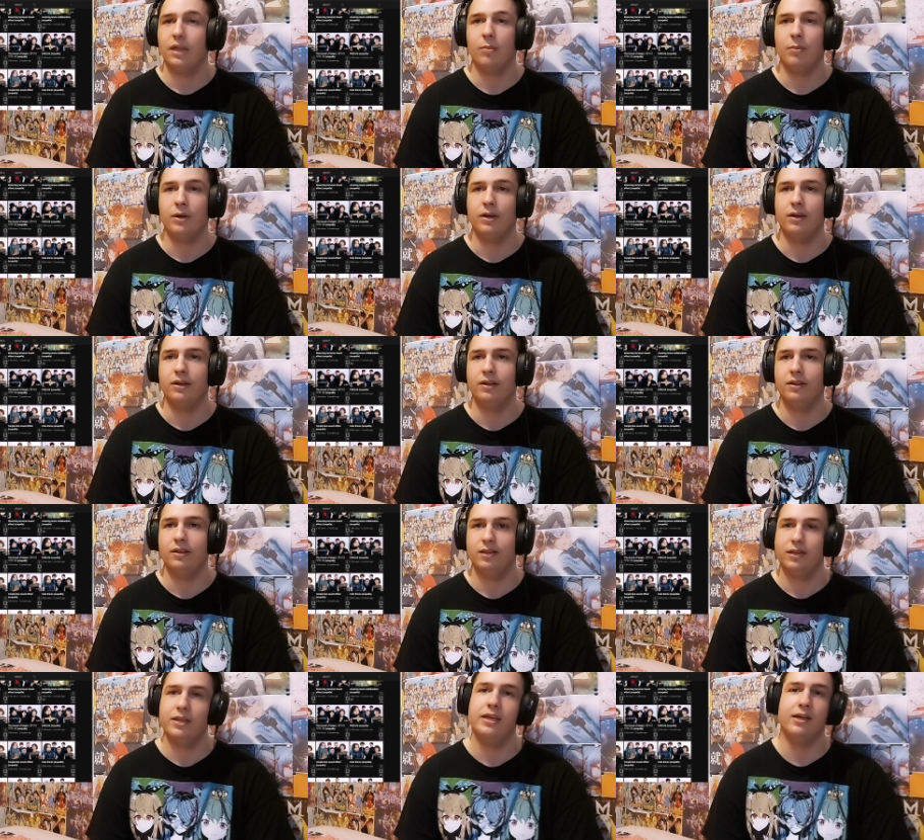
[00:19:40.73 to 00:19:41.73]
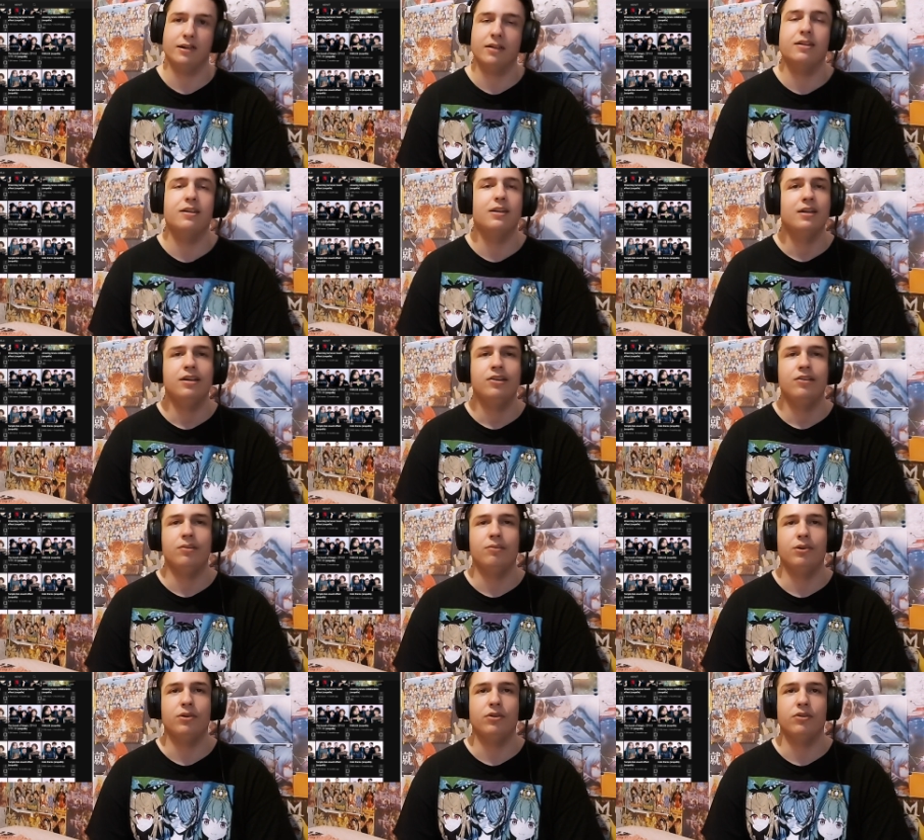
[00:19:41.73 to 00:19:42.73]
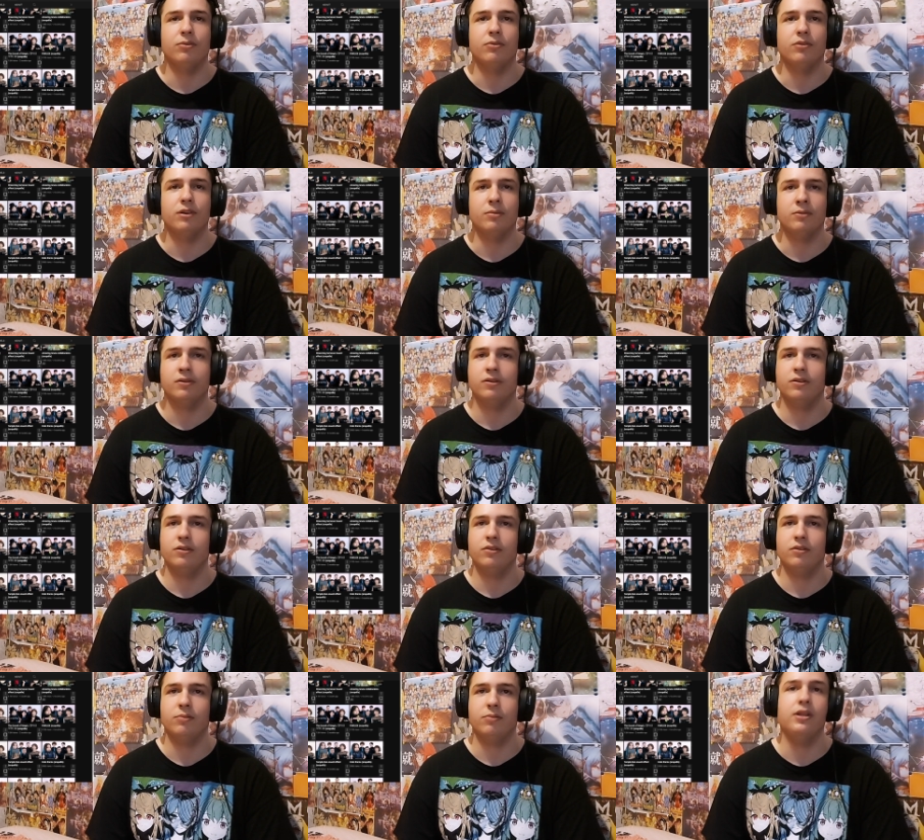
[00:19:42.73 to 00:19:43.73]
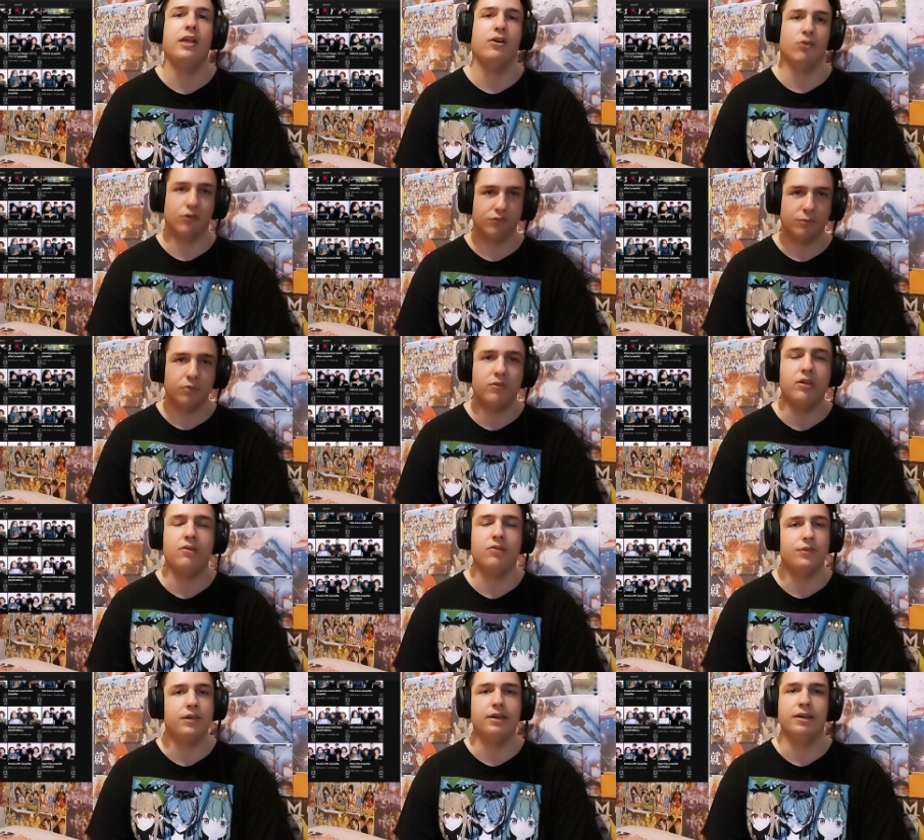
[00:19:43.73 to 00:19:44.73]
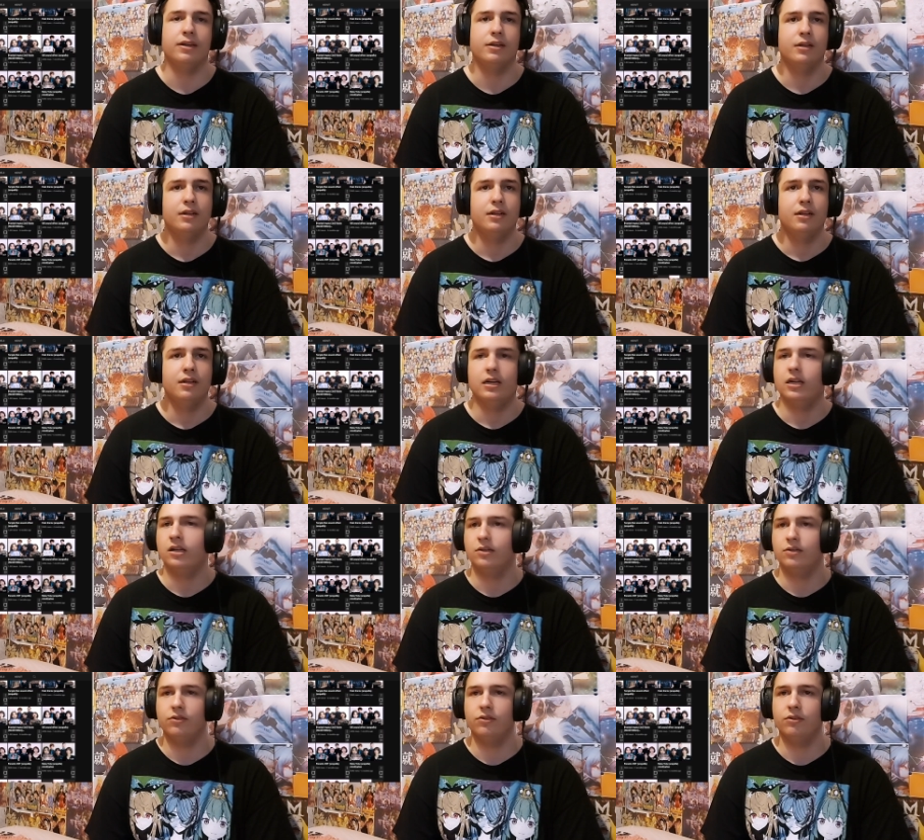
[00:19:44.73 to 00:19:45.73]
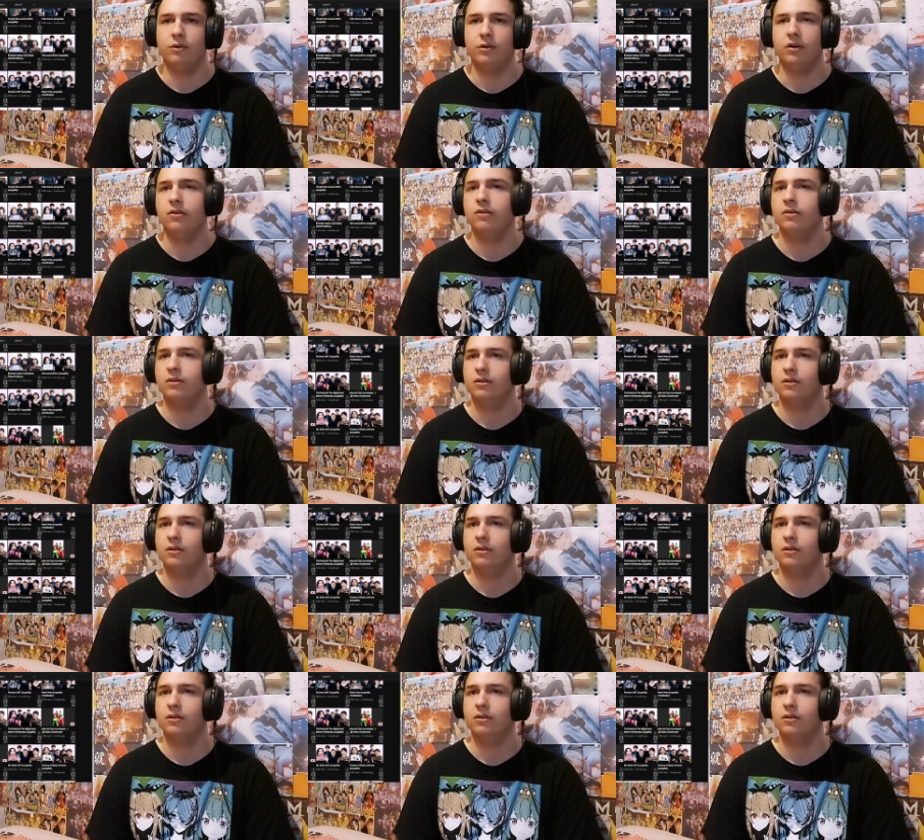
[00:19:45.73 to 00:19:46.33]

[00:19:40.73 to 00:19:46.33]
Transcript: I mean, yeah. Some pretty awesome stuff. Some pretty awesome stuff, yeah. I'd love to see more.